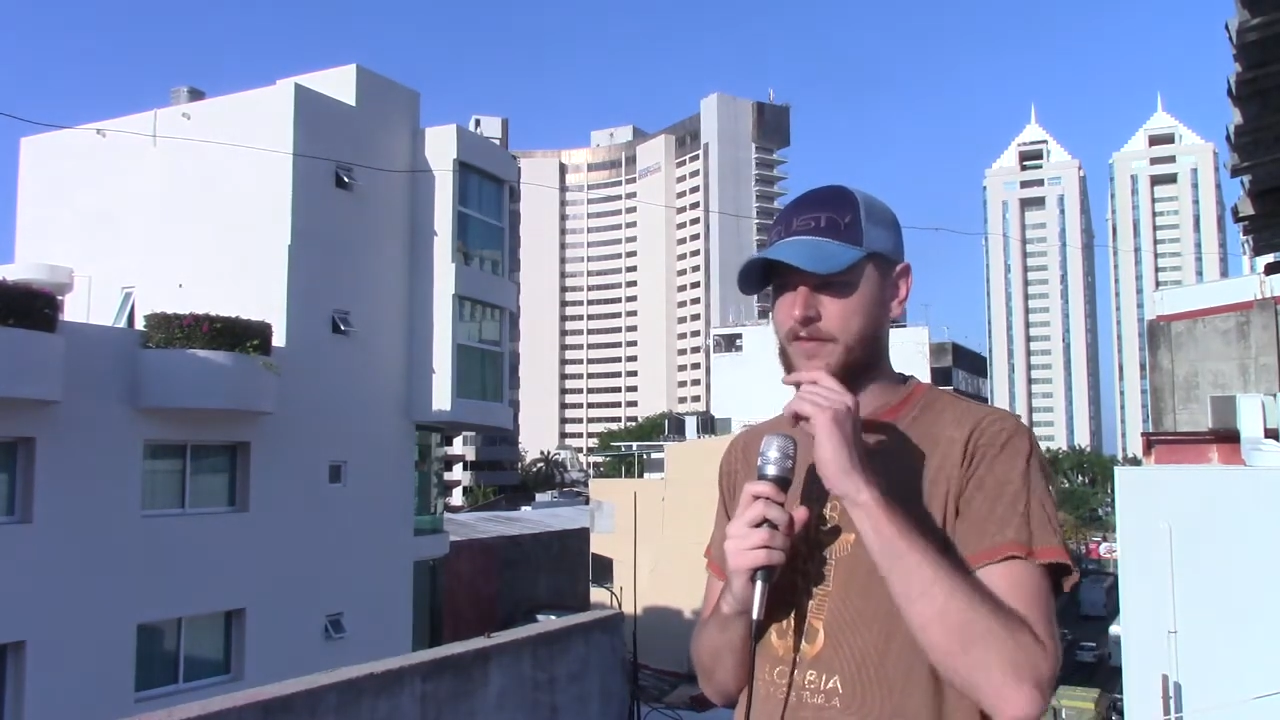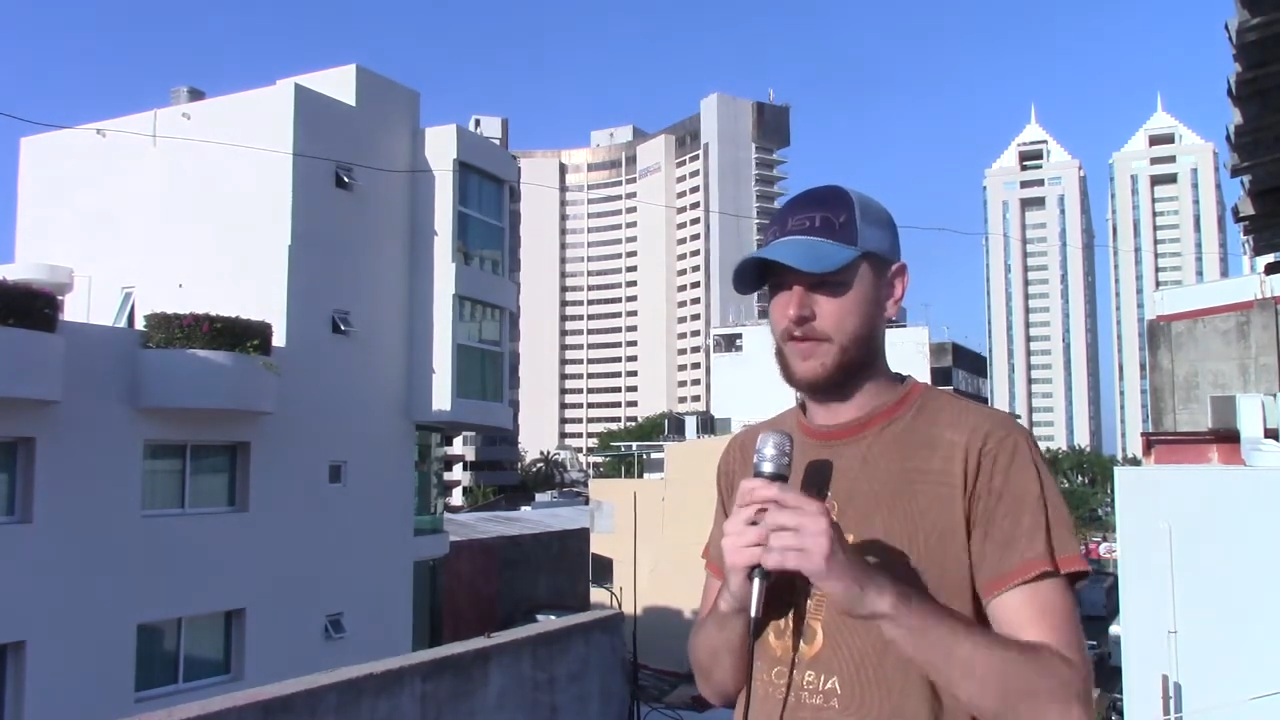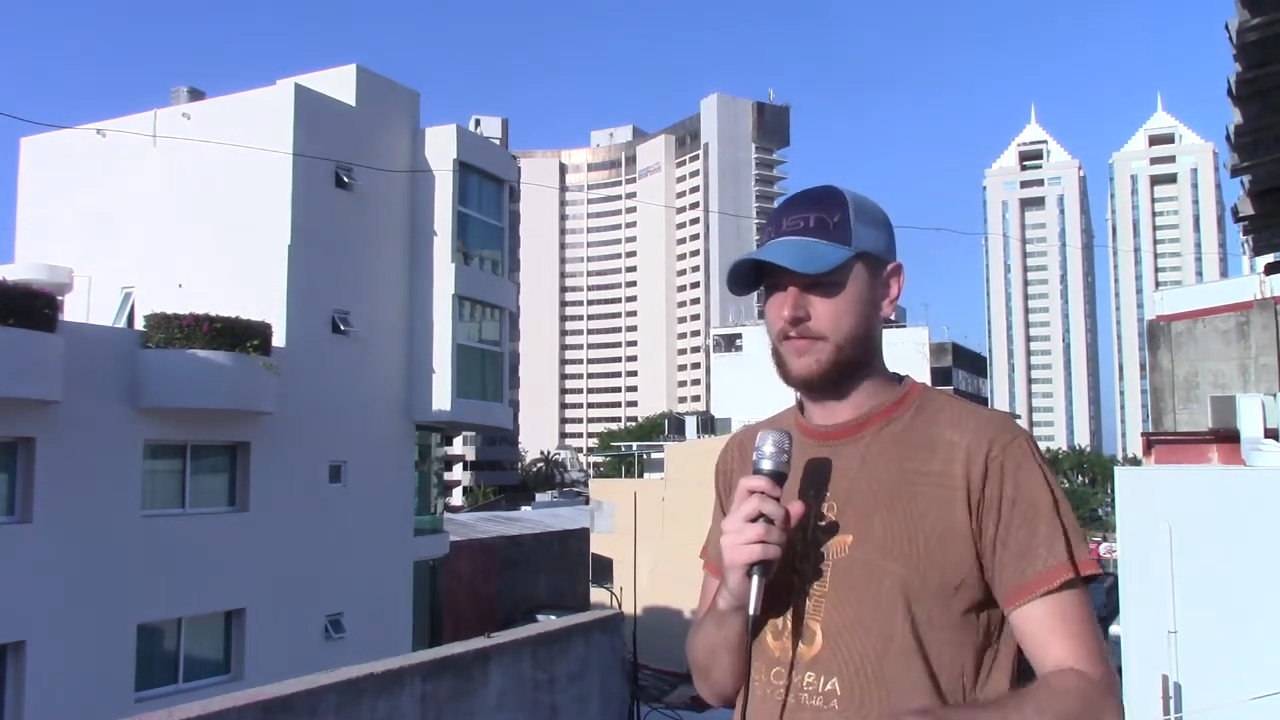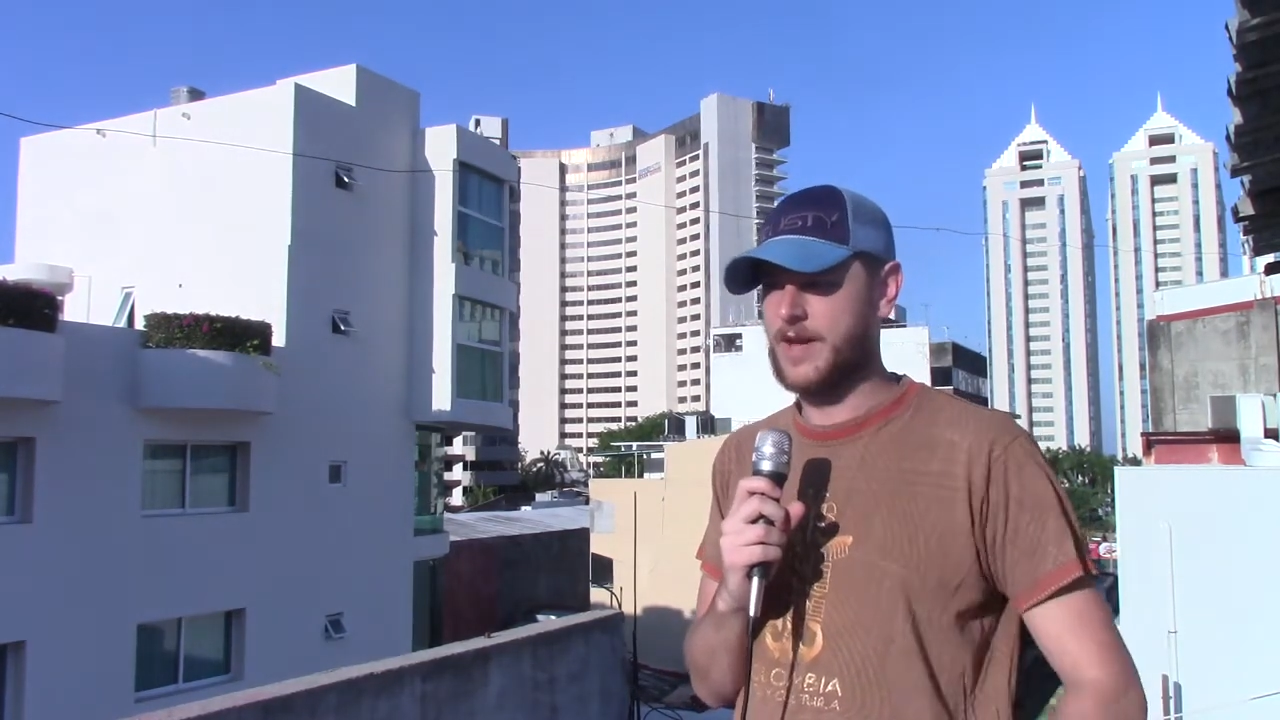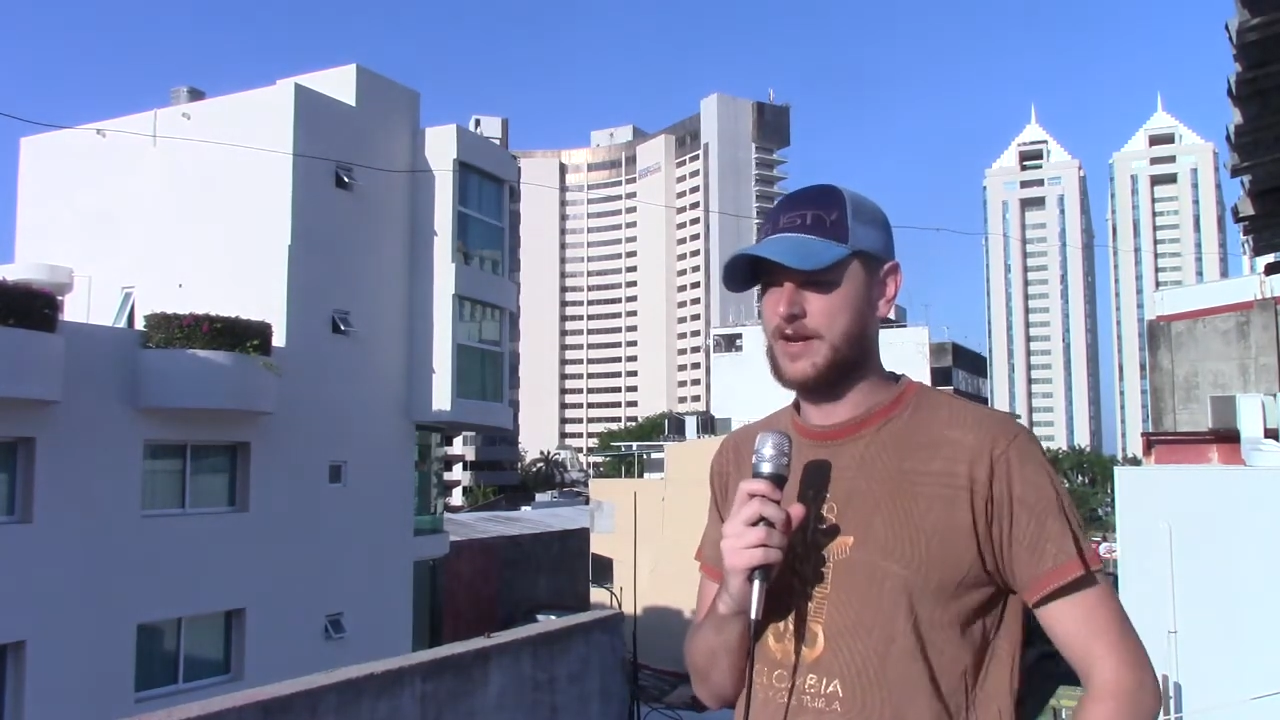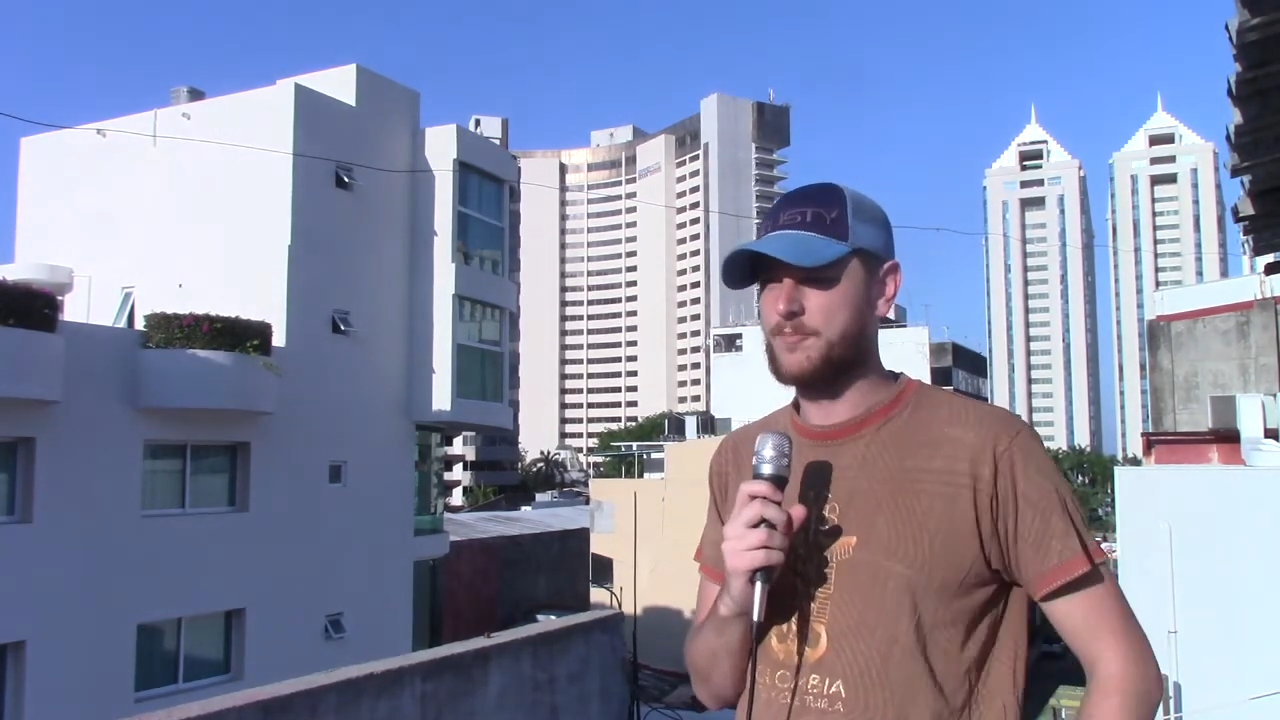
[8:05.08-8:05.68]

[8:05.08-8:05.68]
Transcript: many